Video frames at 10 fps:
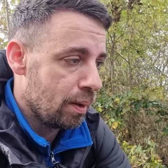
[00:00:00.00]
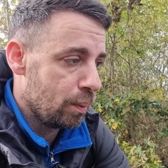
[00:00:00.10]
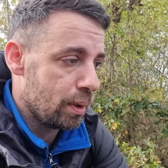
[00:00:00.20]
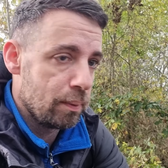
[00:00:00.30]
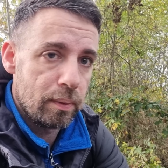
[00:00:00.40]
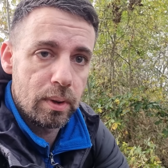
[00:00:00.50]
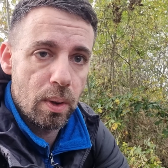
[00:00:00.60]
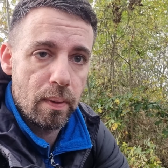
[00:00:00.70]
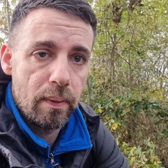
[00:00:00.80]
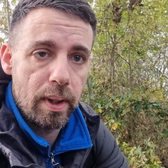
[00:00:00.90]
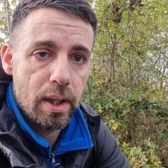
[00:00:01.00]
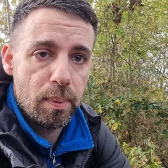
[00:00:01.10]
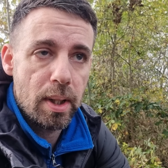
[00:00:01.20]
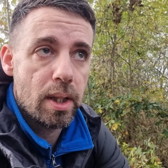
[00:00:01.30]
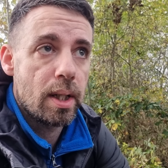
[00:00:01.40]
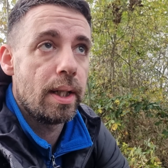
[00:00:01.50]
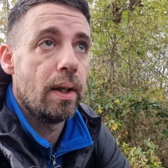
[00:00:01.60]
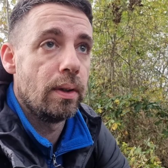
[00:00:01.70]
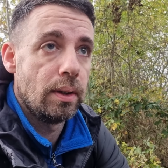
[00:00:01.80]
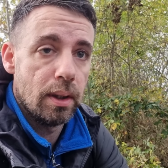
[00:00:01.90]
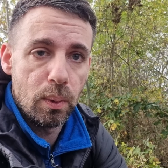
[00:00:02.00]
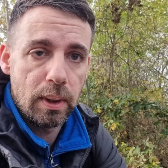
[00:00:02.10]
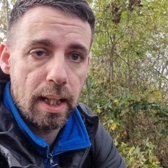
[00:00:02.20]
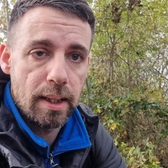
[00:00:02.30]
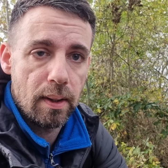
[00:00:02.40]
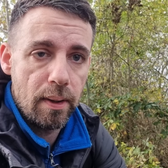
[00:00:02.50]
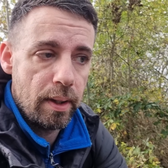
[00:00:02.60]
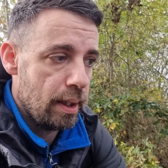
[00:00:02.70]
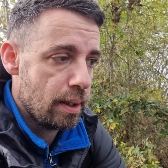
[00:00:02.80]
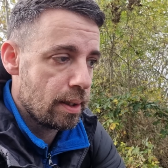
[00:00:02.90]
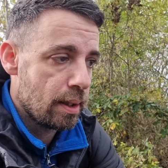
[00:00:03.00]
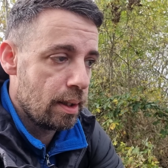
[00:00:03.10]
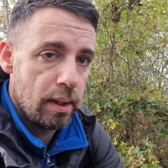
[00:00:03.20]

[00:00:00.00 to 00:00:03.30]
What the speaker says: woodland photography, especially on dull days like this,